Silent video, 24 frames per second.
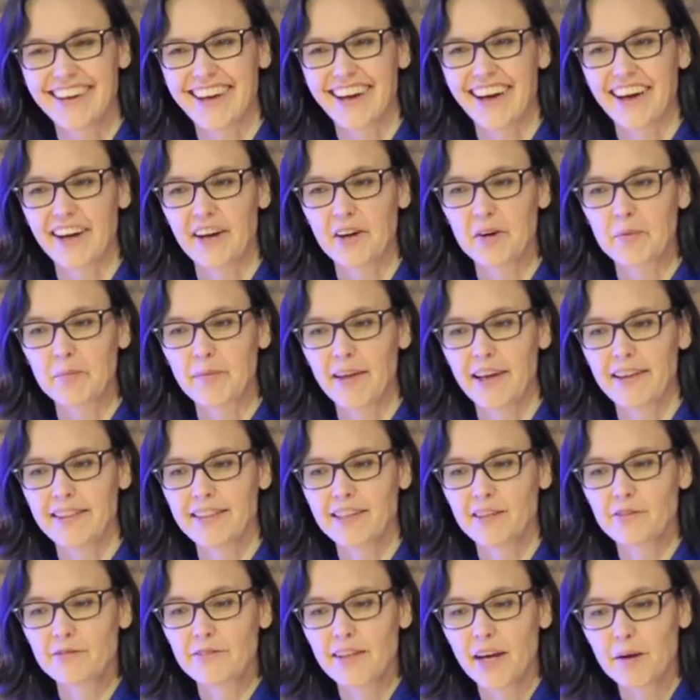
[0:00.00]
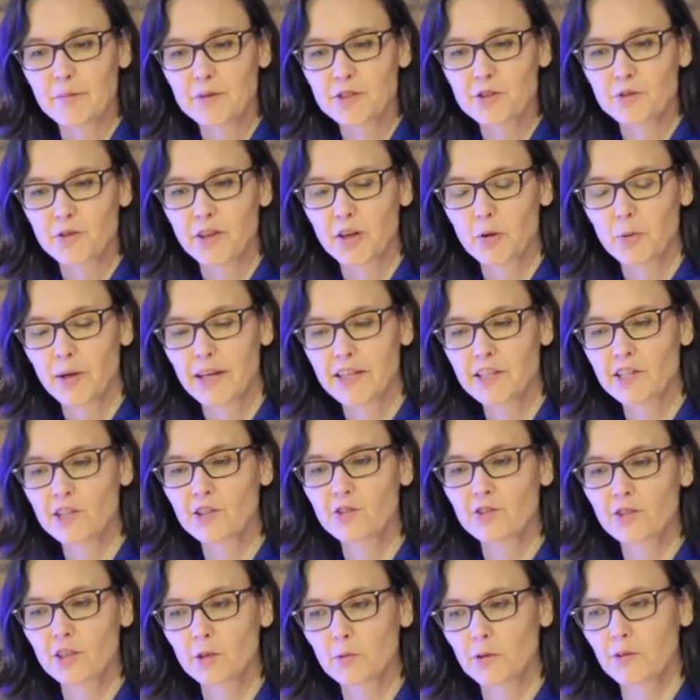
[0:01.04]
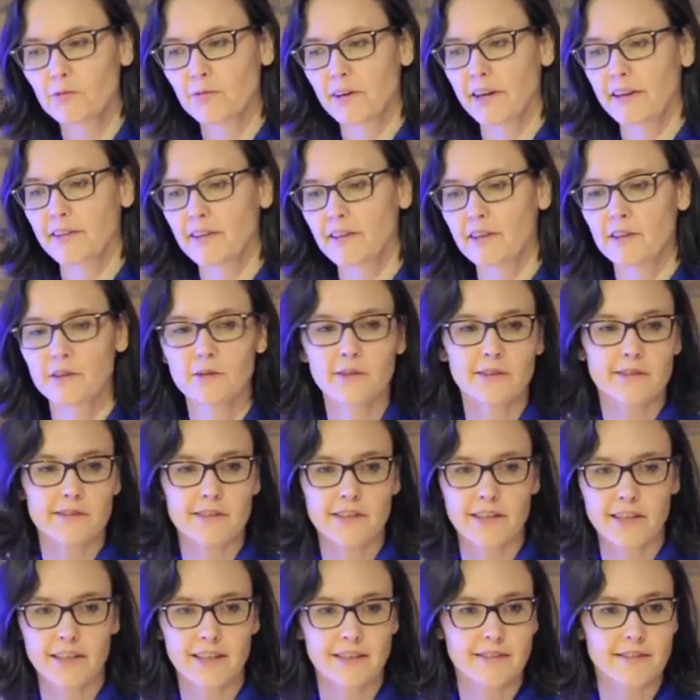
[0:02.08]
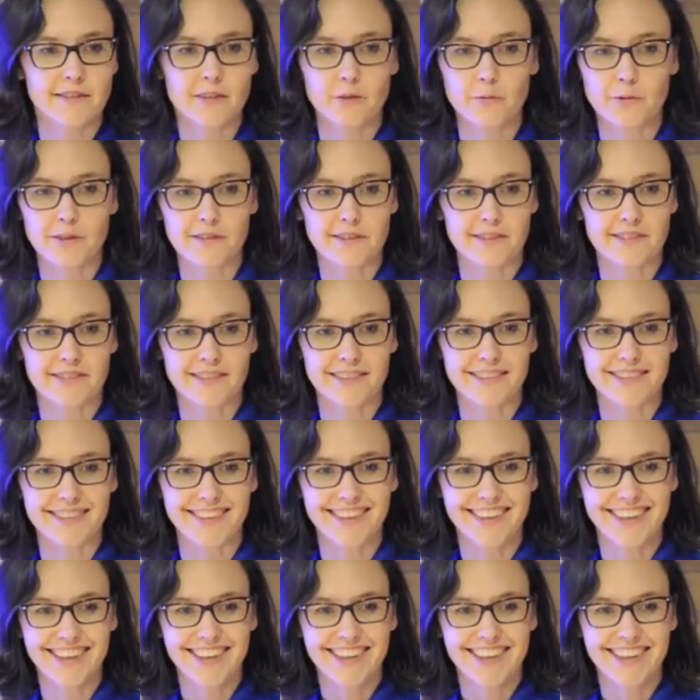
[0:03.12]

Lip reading: And the inflammatory one, usually we find that there isn't any insulin resistance.